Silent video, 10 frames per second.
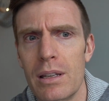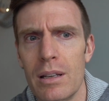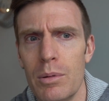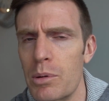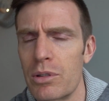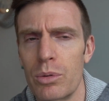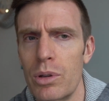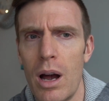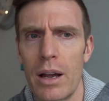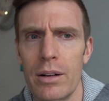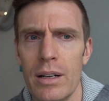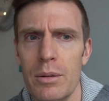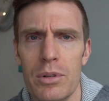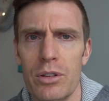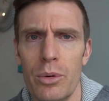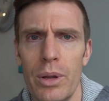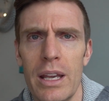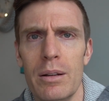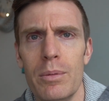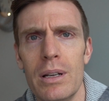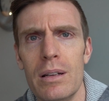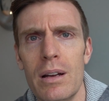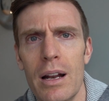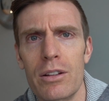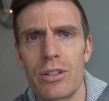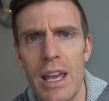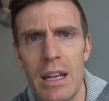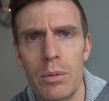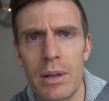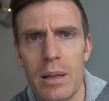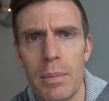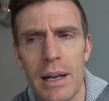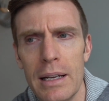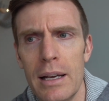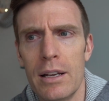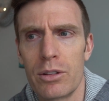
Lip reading: we were so tired and it was so late, we kind of just ate and went to bed.